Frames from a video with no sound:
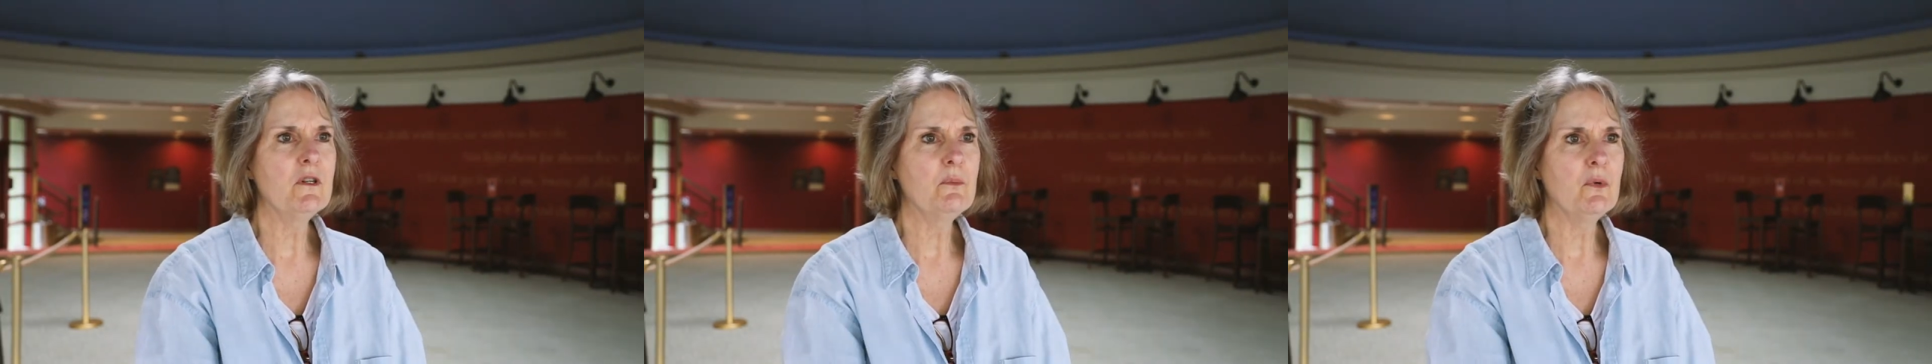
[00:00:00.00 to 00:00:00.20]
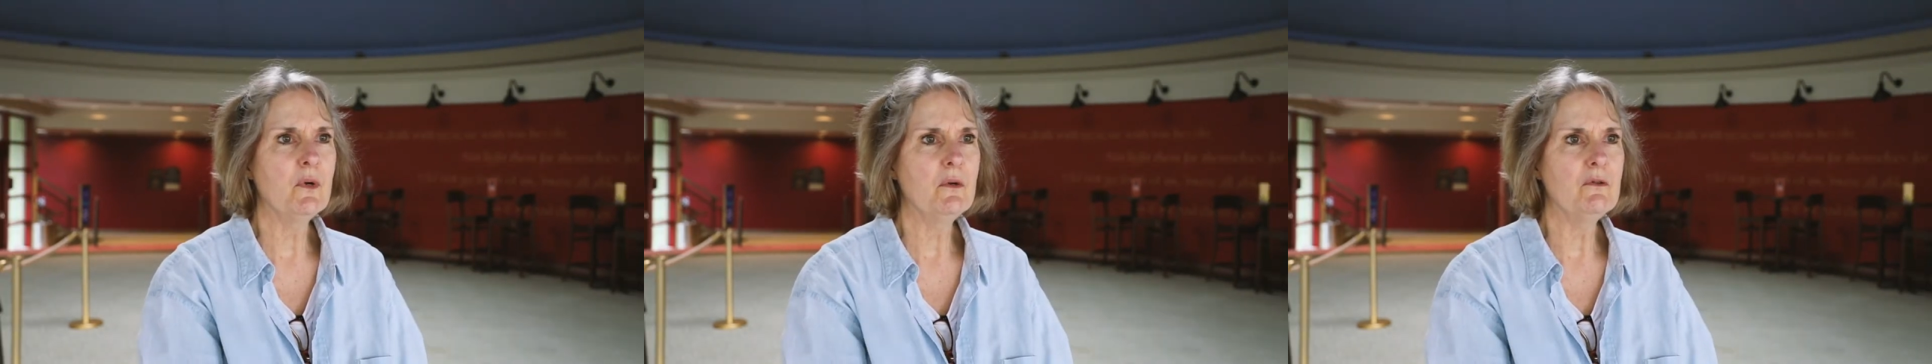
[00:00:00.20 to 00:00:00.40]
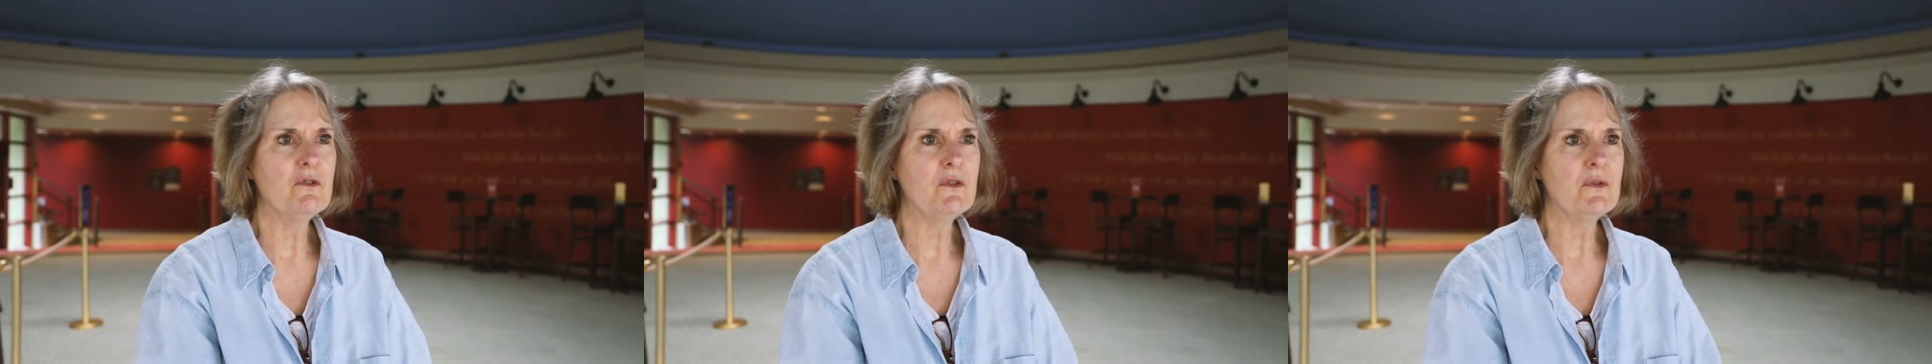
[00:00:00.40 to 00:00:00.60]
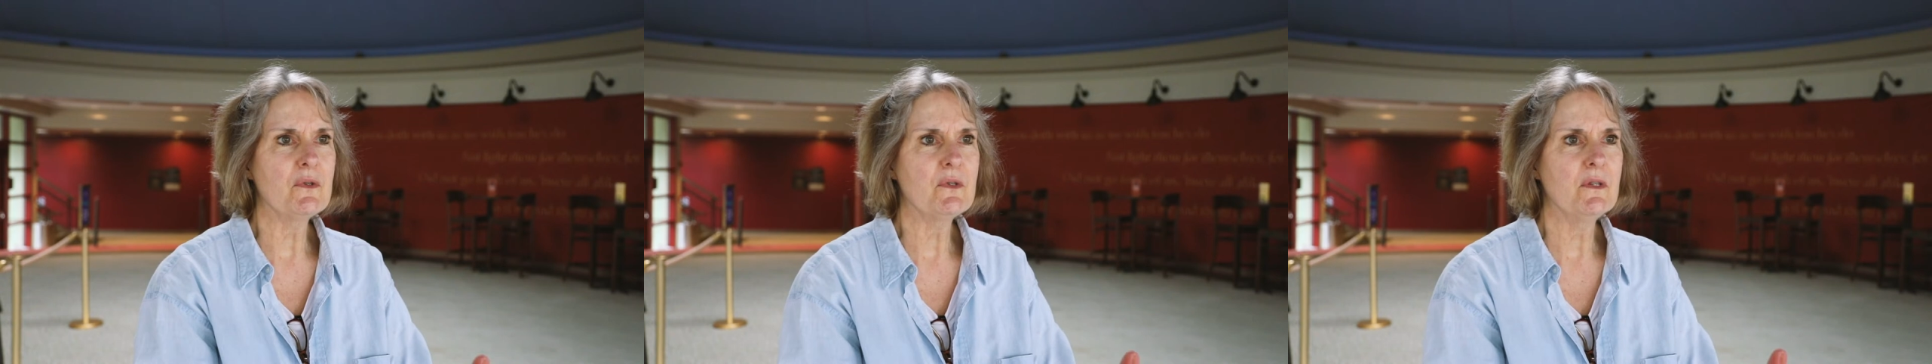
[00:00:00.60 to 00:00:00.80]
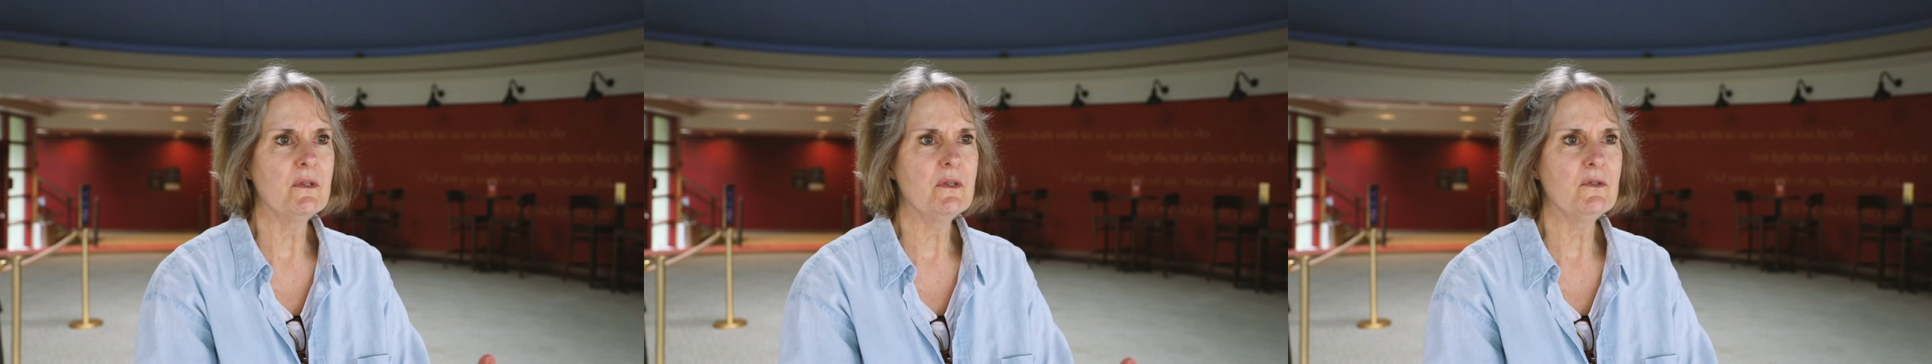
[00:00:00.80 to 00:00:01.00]
approaches
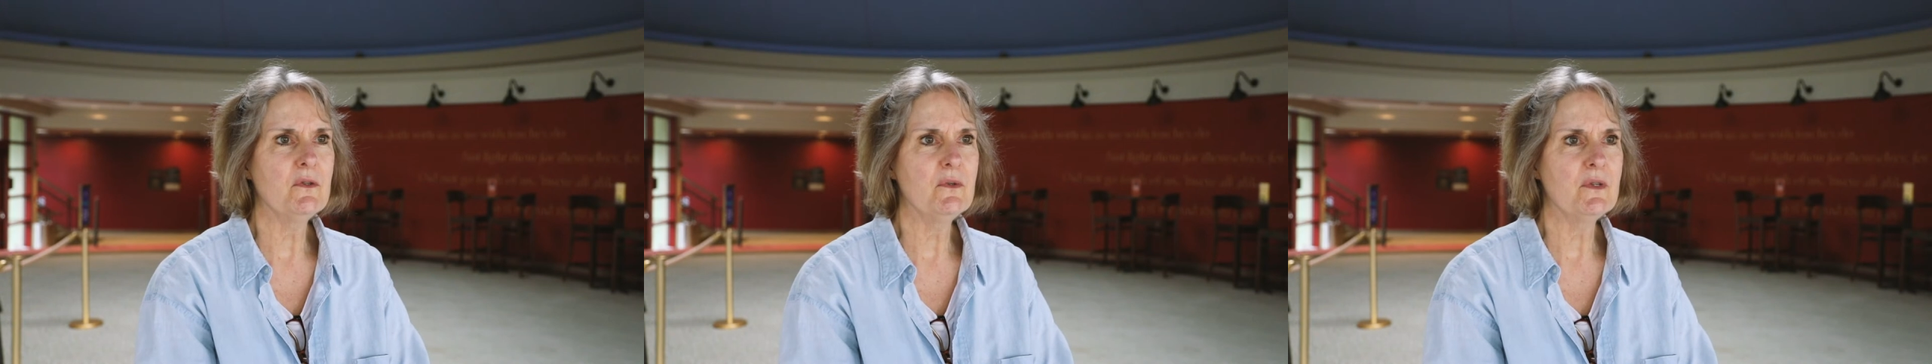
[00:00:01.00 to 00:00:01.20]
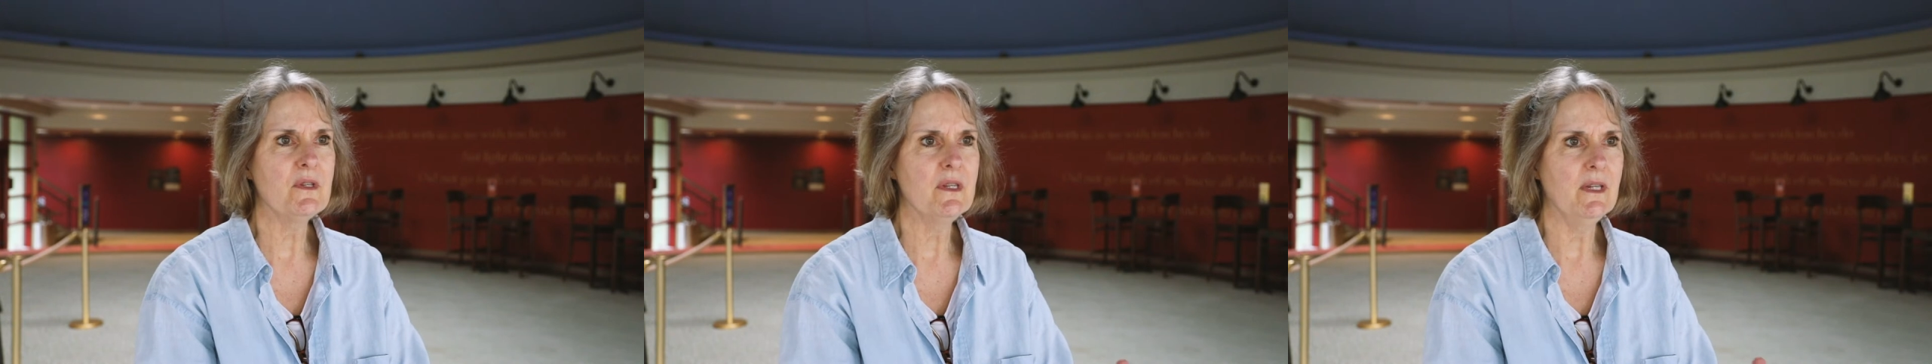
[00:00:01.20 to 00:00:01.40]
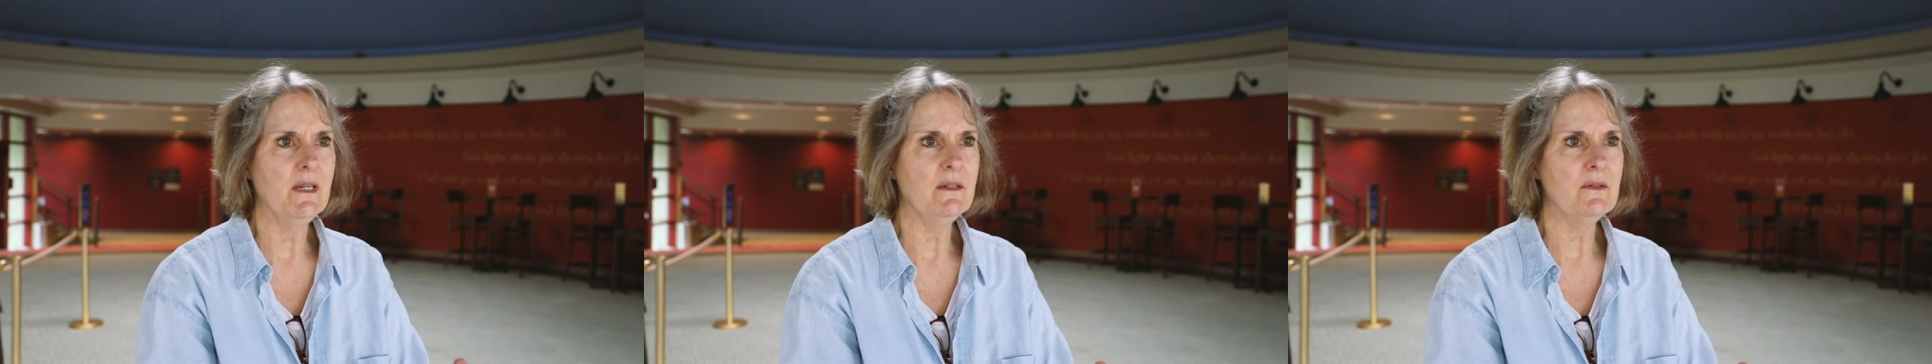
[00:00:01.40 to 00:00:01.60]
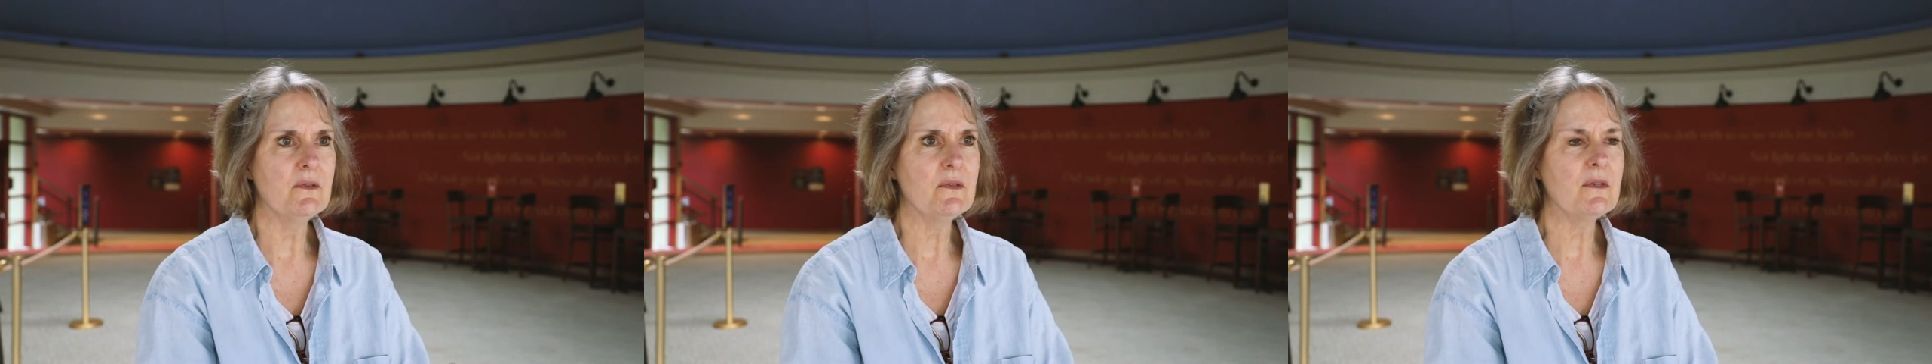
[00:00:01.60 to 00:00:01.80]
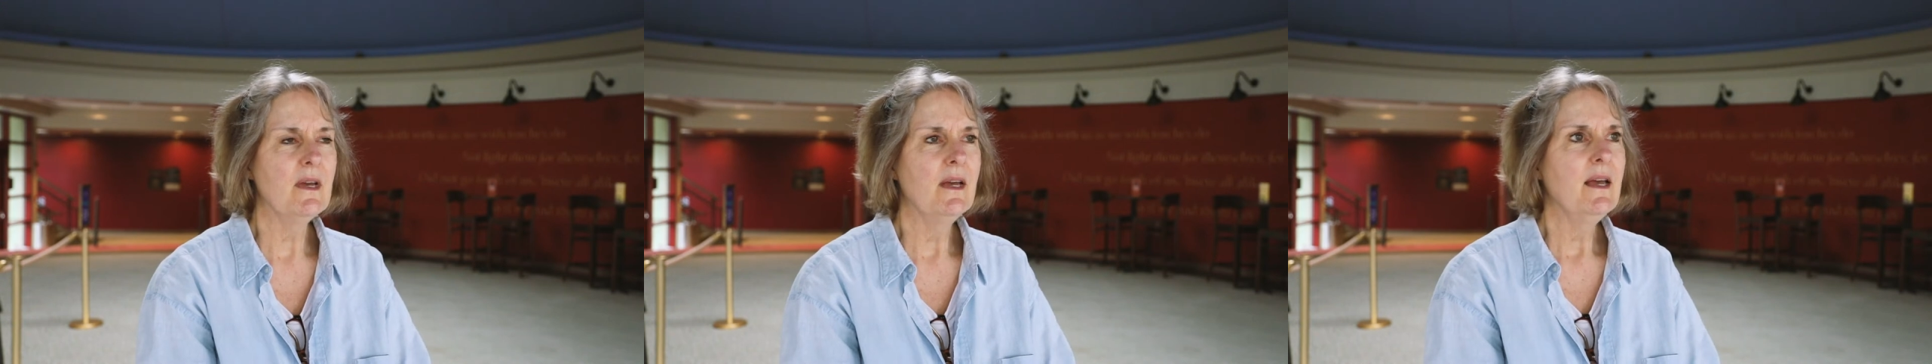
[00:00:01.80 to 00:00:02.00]
to
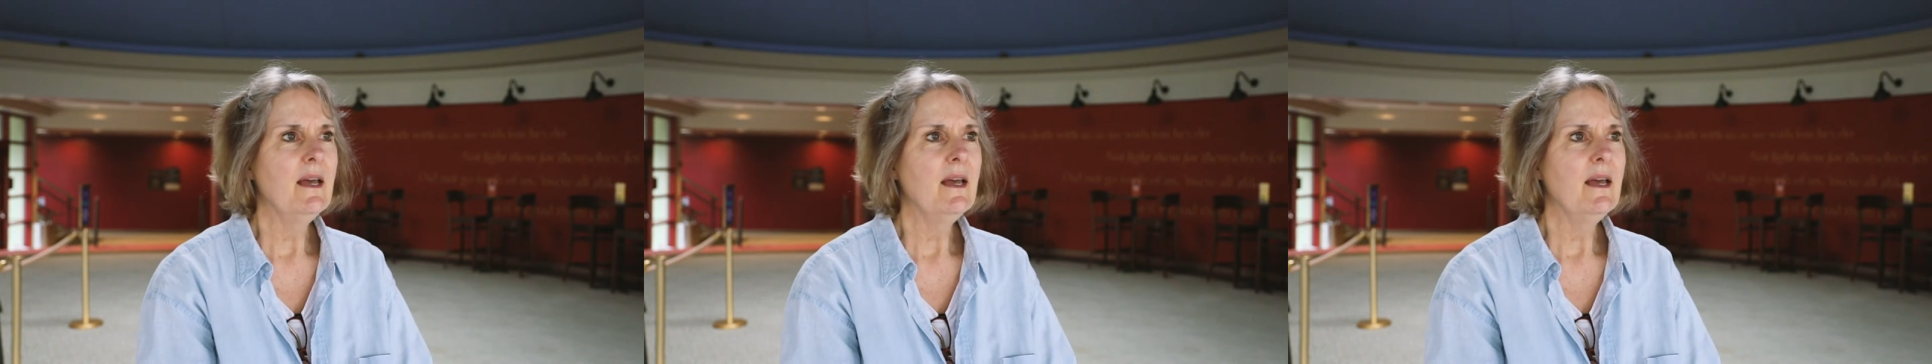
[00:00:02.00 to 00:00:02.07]
scenes.